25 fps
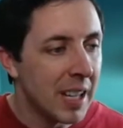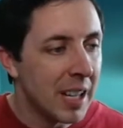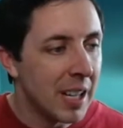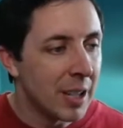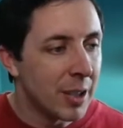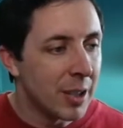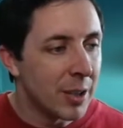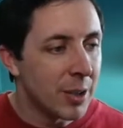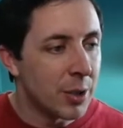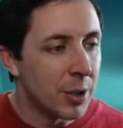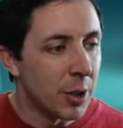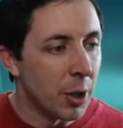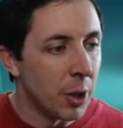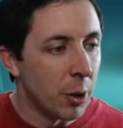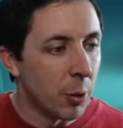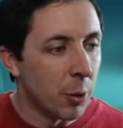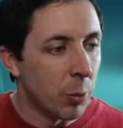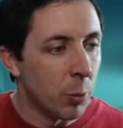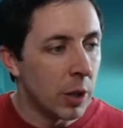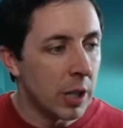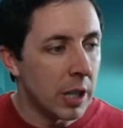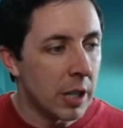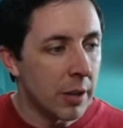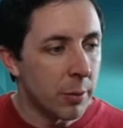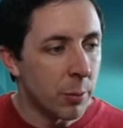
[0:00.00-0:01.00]
So
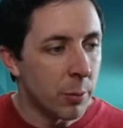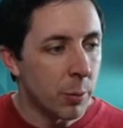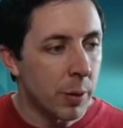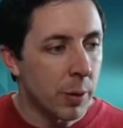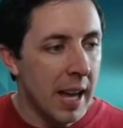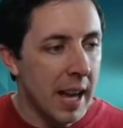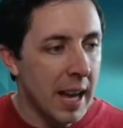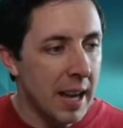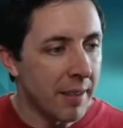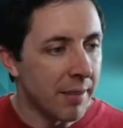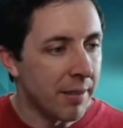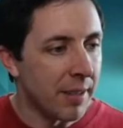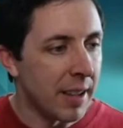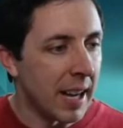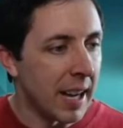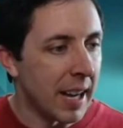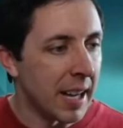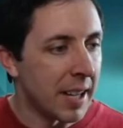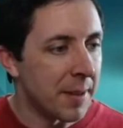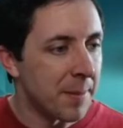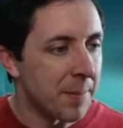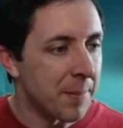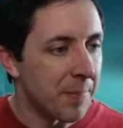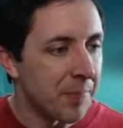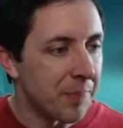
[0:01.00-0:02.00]
whenever we have
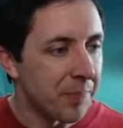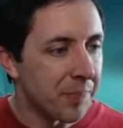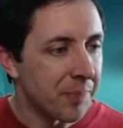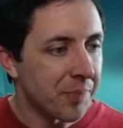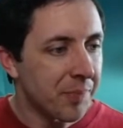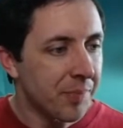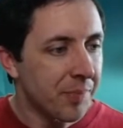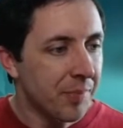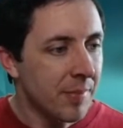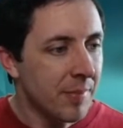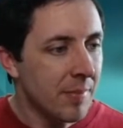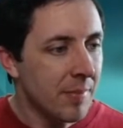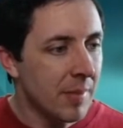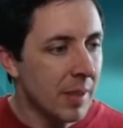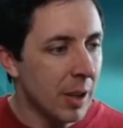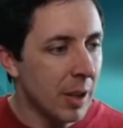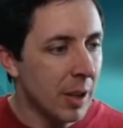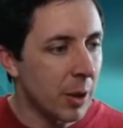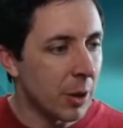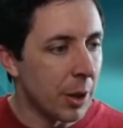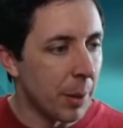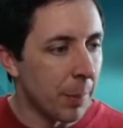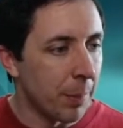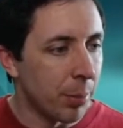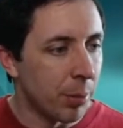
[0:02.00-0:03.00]
that,
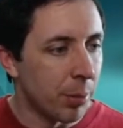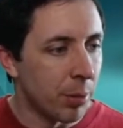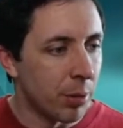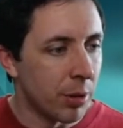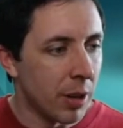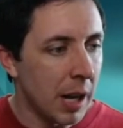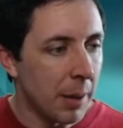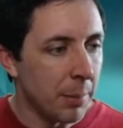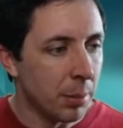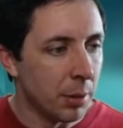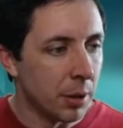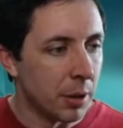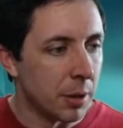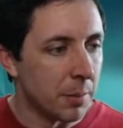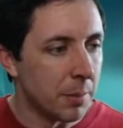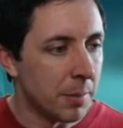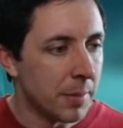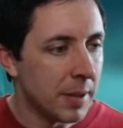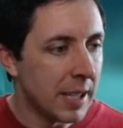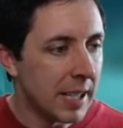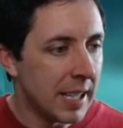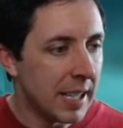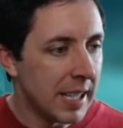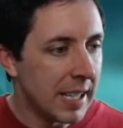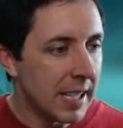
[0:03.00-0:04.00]
the
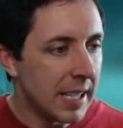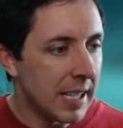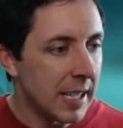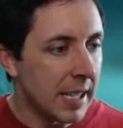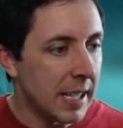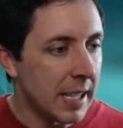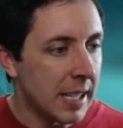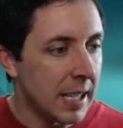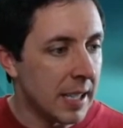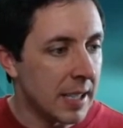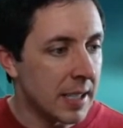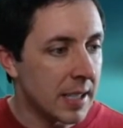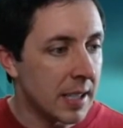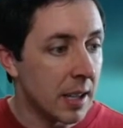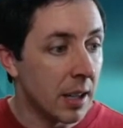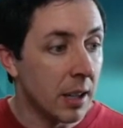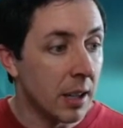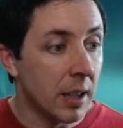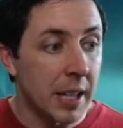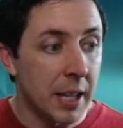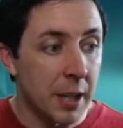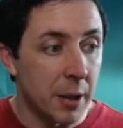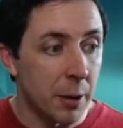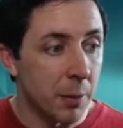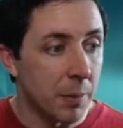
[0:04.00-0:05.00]
problem is
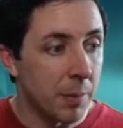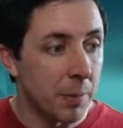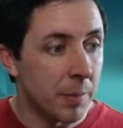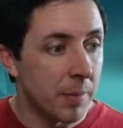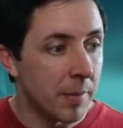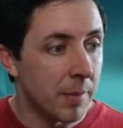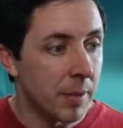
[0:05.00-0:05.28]
Cleo.